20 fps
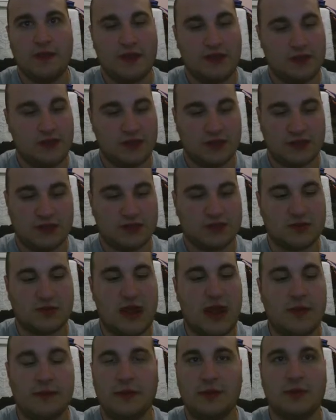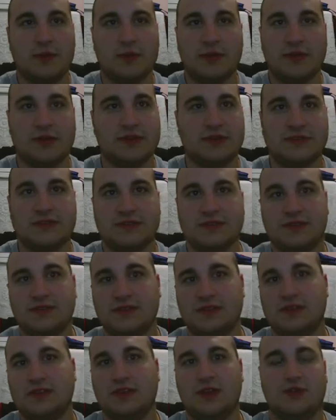that you could describe it because
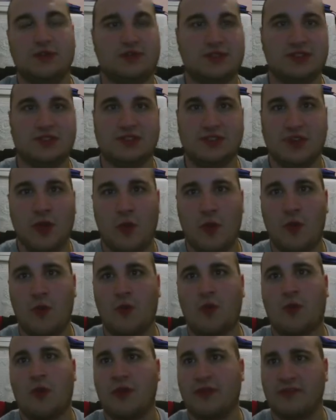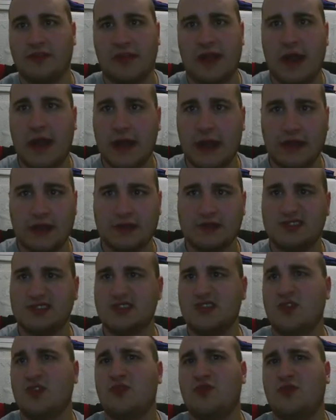he was just so one of a kind and
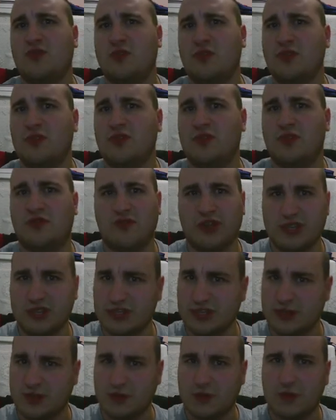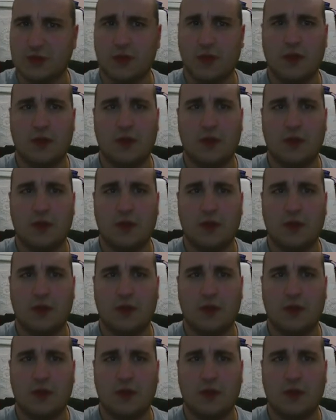so original.